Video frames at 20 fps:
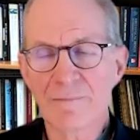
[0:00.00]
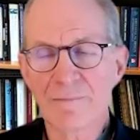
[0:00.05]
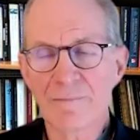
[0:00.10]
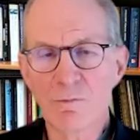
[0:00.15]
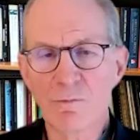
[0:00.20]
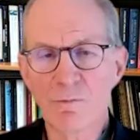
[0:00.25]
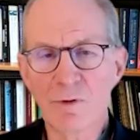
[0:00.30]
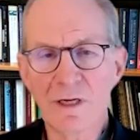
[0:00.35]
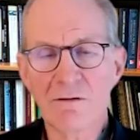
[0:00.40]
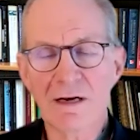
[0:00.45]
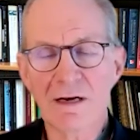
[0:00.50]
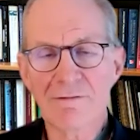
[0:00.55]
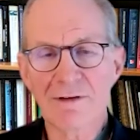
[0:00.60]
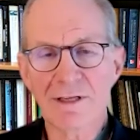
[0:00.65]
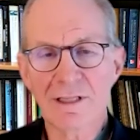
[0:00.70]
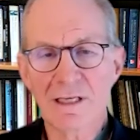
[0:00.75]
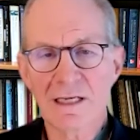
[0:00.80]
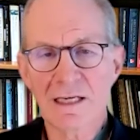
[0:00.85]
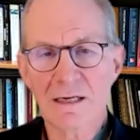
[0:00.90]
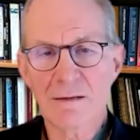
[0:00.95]
We know
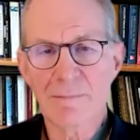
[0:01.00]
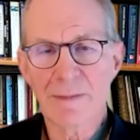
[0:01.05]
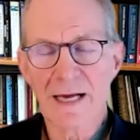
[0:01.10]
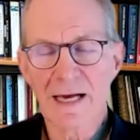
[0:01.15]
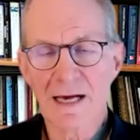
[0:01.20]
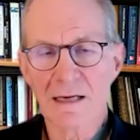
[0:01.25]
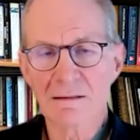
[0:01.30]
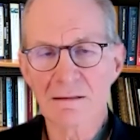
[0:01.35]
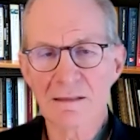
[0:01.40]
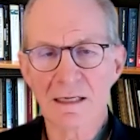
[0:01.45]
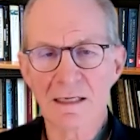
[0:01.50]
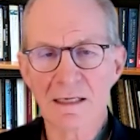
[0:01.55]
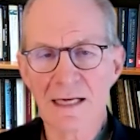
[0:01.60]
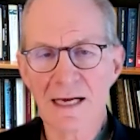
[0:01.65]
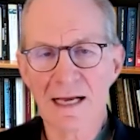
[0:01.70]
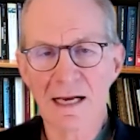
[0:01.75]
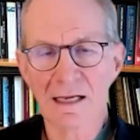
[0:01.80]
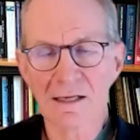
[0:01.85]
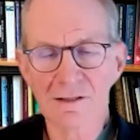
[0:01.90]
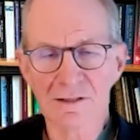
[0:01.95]
everything about
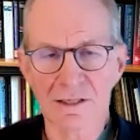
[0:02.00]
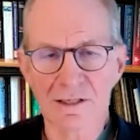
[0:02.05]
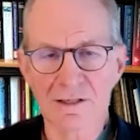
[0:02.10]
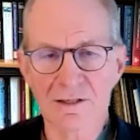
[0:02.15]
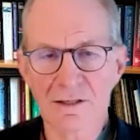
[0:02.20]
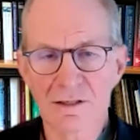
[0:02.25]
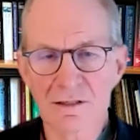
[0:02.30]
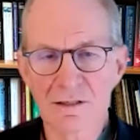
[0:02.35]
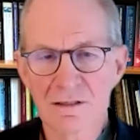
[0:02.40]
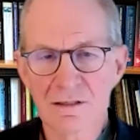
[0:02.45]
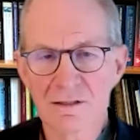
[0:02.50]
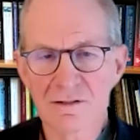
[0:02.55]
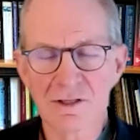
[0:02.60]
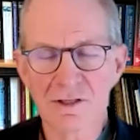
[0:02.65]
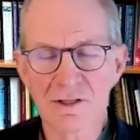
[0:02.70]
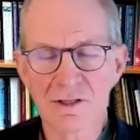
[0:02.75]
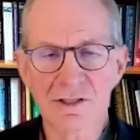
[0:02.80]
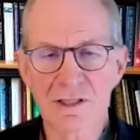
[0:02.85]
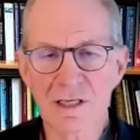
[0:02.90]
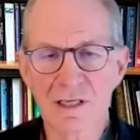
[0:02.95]
analysis.
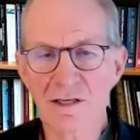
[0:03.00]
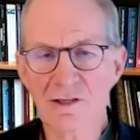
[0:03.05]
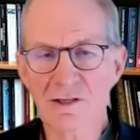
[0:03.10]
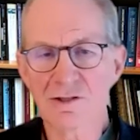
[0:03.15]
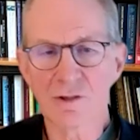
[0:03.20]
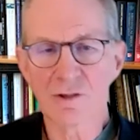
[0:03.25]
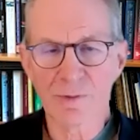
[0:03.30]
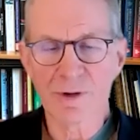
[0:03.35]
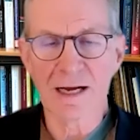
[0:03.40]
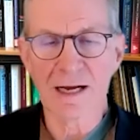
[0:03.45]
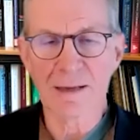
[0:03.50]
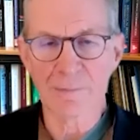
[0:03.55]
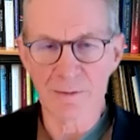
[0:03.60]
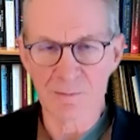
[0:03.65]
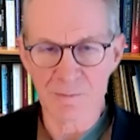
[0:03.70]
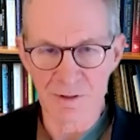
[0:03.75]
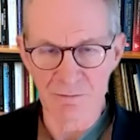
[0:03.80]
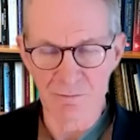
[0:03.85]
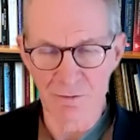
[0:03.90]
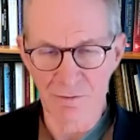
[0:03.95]
Just send us your
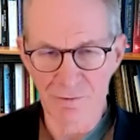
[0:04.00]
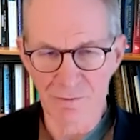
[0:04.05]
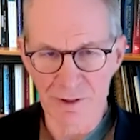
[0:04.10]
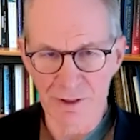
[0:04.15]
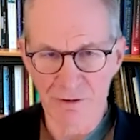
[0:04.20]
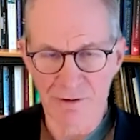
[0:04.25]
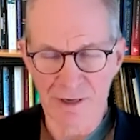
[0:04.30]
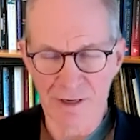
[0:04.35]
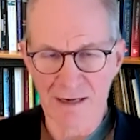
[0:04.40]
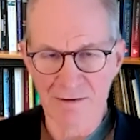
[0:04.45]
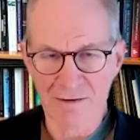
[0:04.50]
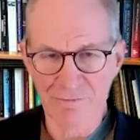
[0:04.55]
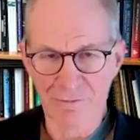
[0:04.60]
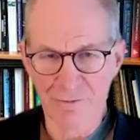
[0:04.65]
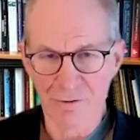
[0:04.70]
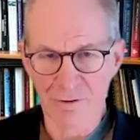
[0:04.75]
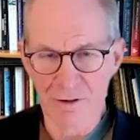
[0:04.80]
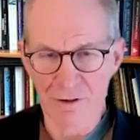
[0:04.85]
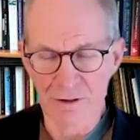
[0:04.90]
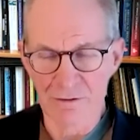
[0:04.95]
problems and we'll figure it out
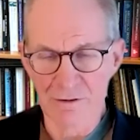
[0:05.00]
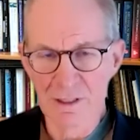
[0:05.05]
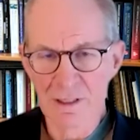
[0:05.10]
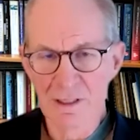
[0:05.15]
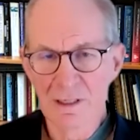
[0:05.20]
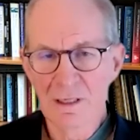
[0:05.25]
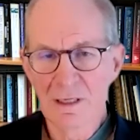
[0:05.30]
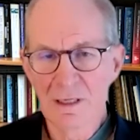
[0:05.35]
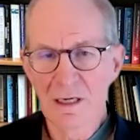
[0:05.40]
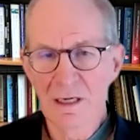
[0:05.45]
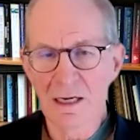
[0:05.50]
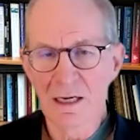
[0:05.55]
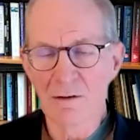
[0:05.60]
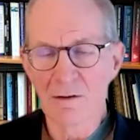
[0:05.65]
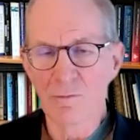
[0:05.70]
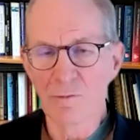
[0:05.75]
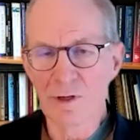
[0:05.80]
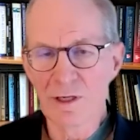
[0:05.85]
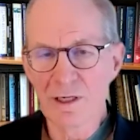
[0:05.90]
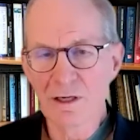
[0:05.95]
for you.
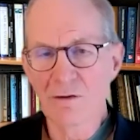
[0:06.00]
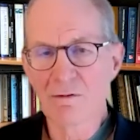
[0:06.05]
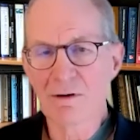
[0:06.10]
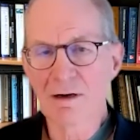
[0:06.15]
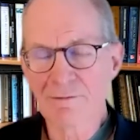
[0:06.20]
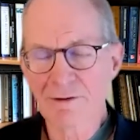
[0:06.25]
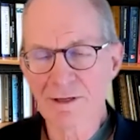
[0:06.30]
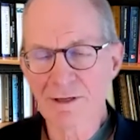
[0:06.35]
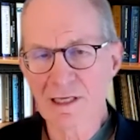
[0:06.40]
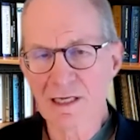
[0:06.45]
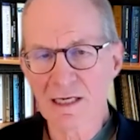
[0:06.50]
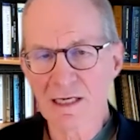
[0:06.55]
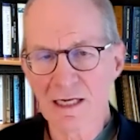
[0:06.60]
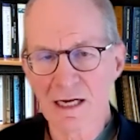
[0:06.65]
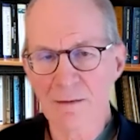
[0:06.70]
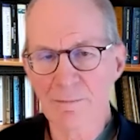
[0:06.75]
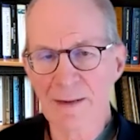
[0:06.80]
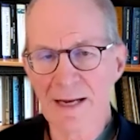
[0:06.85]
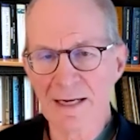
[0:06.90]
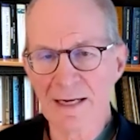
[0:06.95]
We know everything
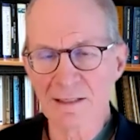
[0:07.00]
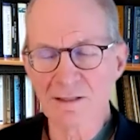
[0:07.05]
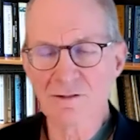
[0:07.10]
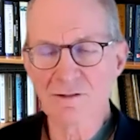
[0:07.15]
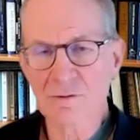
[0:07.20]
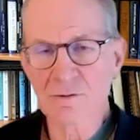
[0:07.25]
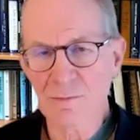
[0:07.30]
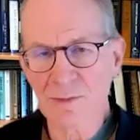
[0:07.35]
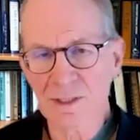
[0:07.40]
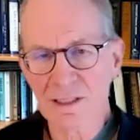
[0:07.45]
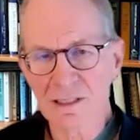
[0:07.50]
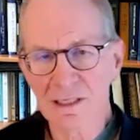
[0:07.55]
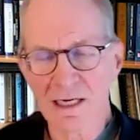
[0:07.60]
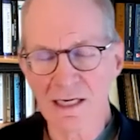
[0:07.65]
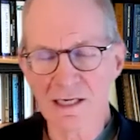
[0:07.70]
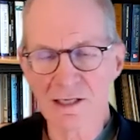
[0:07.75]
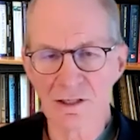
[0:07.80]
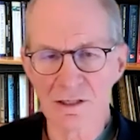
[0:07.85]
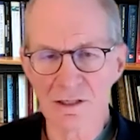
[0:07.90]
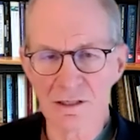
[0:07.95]
about
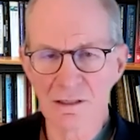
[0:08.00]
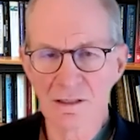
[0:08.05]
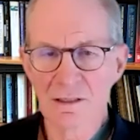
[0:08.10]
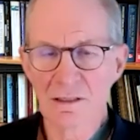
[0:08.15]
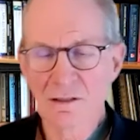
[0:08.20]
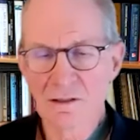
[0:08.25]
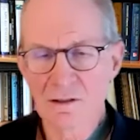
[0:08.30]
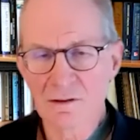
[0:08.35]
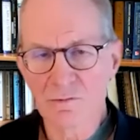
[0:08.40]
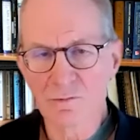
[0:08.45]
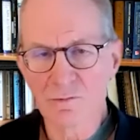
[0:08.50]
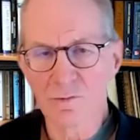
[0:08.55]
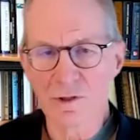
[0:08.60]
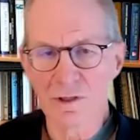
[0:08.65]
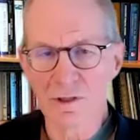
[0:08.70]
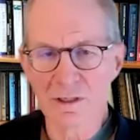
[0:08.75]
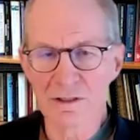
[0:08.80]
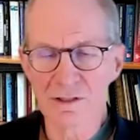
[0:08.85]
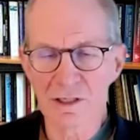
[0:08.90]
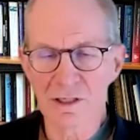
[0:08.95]
instrumentation.
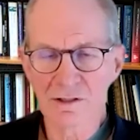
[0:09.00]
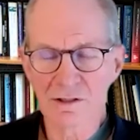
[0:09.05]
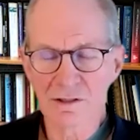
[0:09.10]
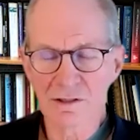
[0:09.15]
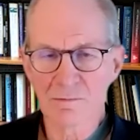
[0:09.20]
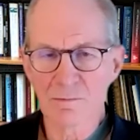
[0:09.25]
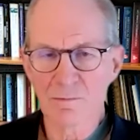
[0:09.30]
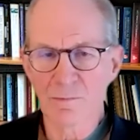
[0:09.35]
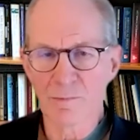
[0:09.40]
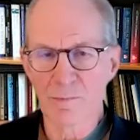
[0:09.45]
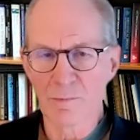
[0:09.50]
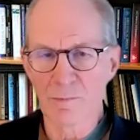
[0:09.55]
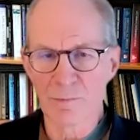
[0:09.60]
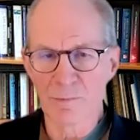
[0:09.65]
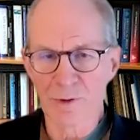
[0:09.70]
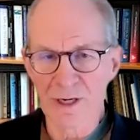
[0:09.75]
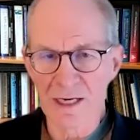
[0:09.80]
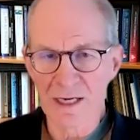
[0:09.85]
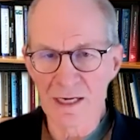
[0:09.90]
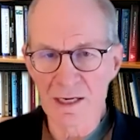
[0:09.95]
Just
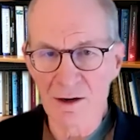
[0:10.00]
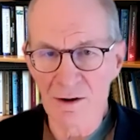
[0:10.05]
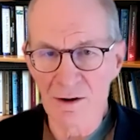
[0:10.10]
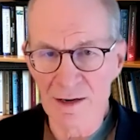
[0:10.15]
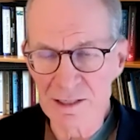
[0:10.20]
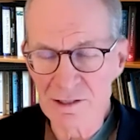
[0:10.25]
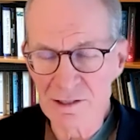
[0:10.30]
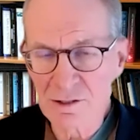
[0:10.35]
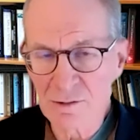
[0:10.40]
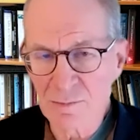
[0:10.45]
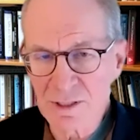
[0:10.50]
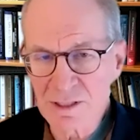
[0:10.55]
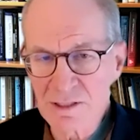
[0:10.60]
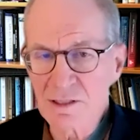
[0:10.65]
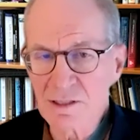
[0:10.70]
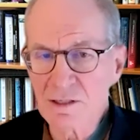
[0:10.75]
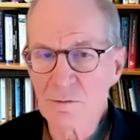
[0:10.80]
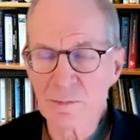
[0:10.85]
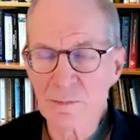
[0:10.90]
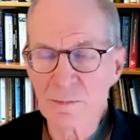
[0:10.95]
bring in our instruments
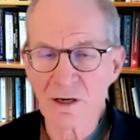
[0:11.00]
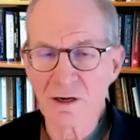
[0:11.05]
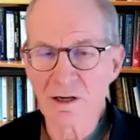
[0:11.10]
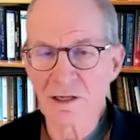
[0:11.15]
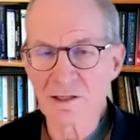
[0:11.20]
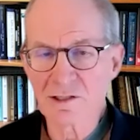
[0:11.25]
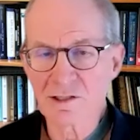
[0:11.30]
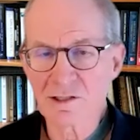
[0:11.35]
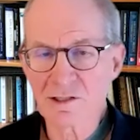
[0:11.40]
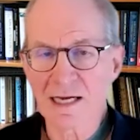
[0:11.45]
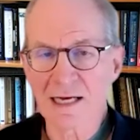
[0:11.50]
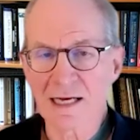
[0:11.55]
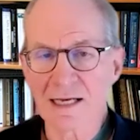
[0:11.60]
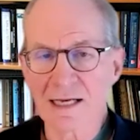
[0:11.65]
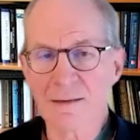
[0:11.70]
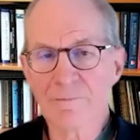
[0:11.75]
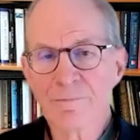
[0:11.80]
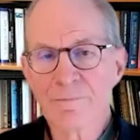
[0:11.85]
and you'll be all set.